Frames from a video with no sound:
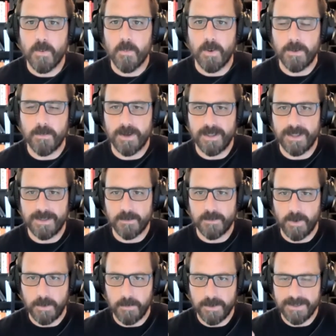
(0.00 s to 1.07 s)
What
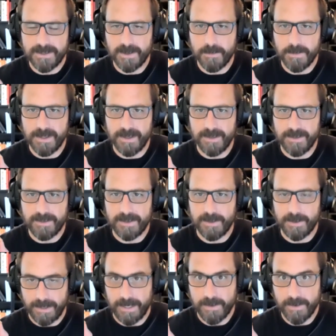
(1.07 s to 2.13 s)
was some of the,
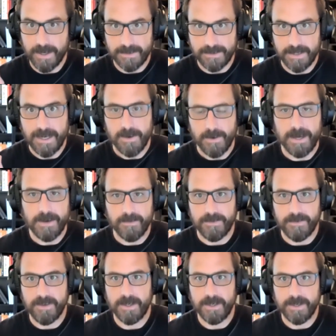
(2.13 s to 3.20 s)
and you guys now have a
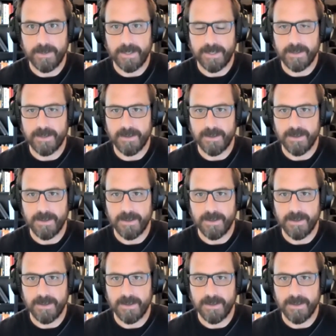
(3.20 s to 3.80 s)
very unique